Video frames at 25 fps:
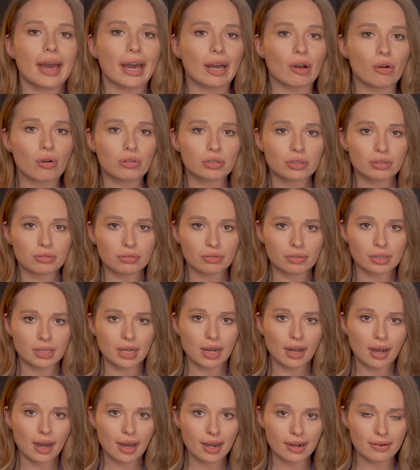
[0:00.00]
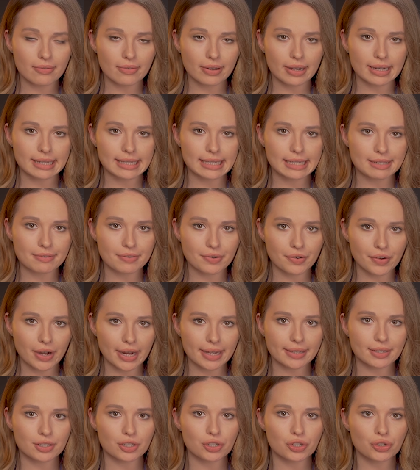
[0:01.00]
According to Zakharova,
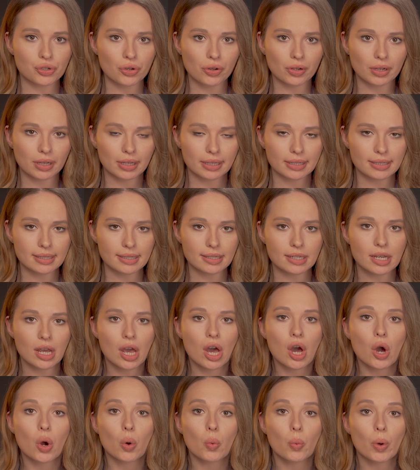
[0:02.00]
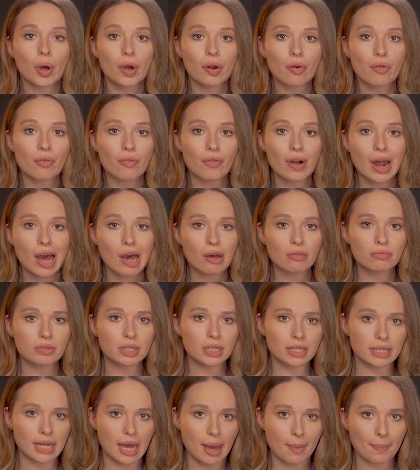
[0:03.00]
Tverin's journalists were
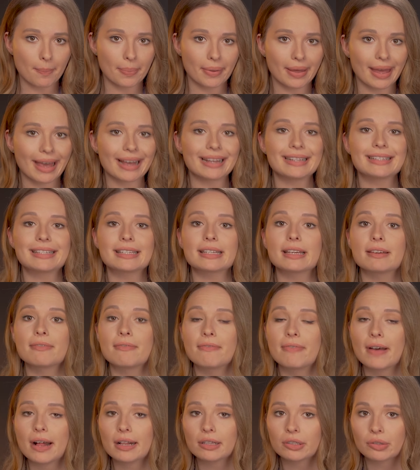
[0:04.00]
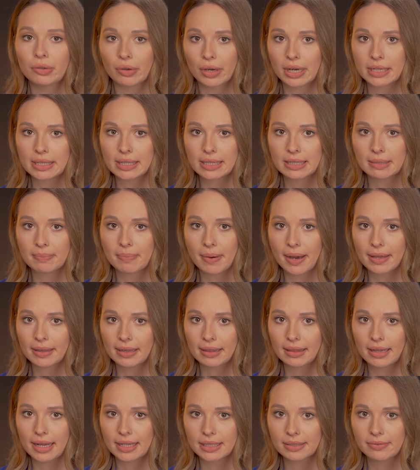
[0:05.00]
rounded up and evaluated by the
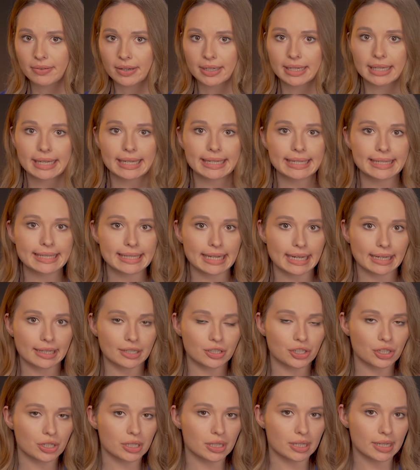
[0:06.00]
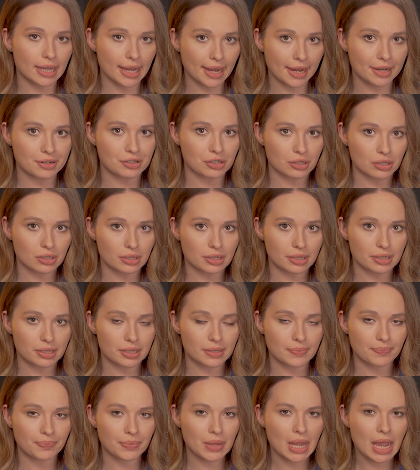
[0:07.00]
Latvian intelligence
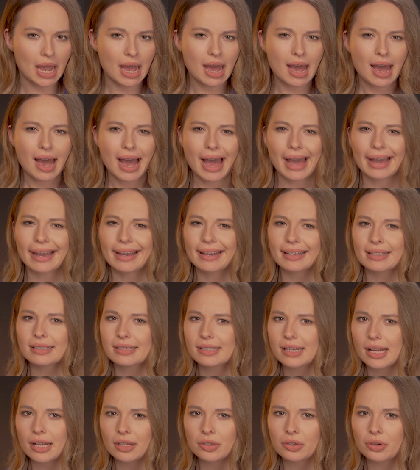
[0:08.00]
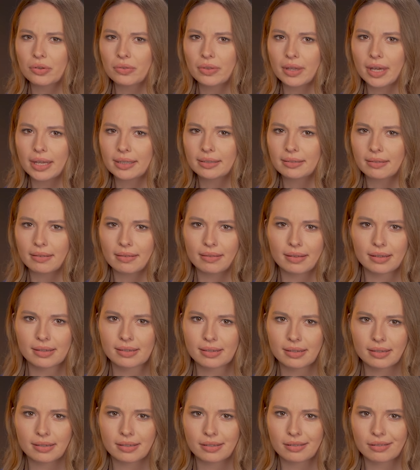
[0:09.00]
agencies. I can tell you that
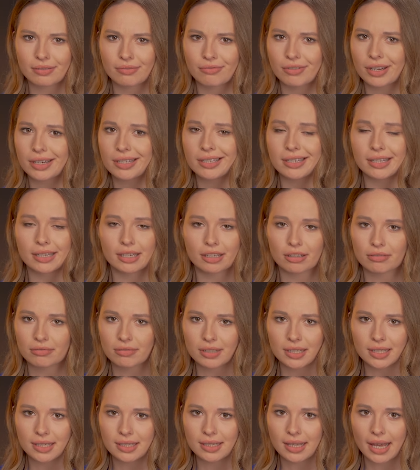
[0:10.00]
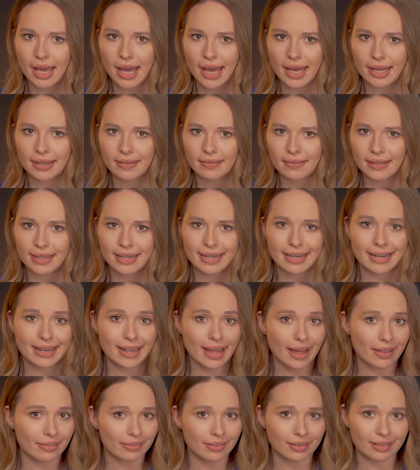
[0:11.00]
this is ridiculous and that
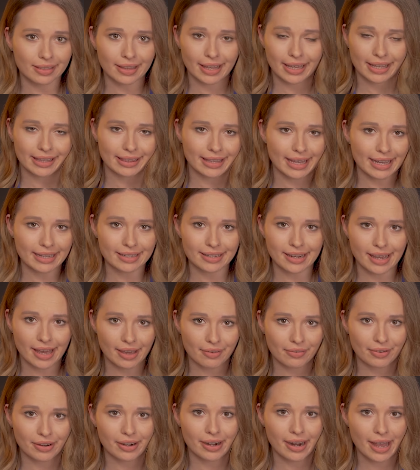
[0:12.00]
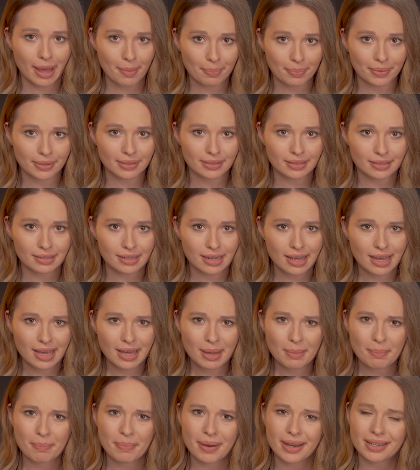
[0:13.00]
nothing like that ever happened.
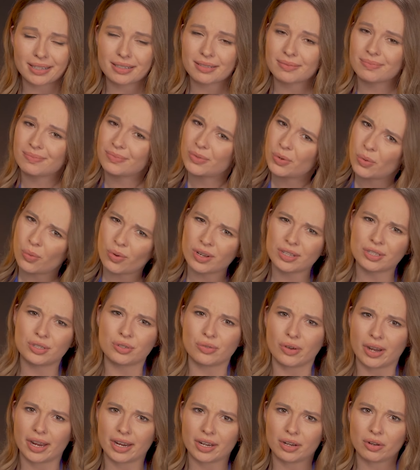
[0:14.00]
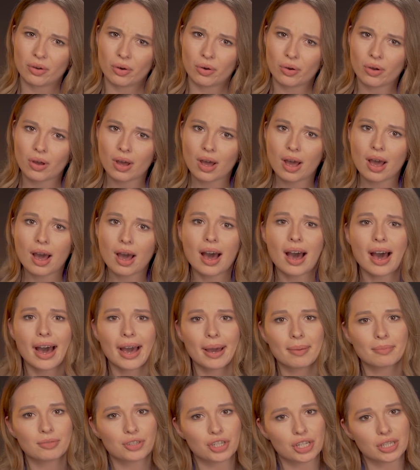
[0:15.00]
But what do I know?
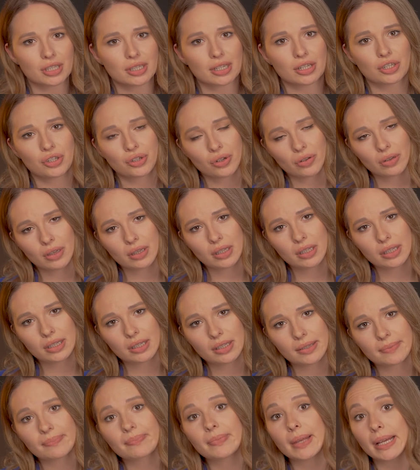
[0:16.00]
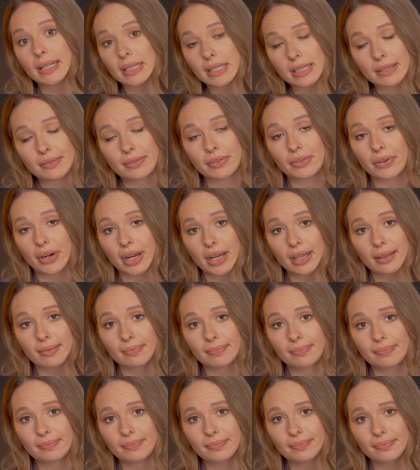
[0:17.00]
I'm just a journalist at
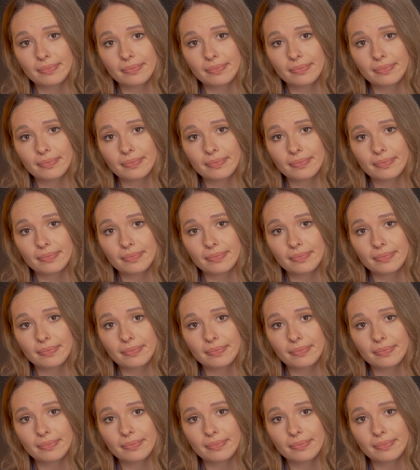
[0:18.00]
Tverin.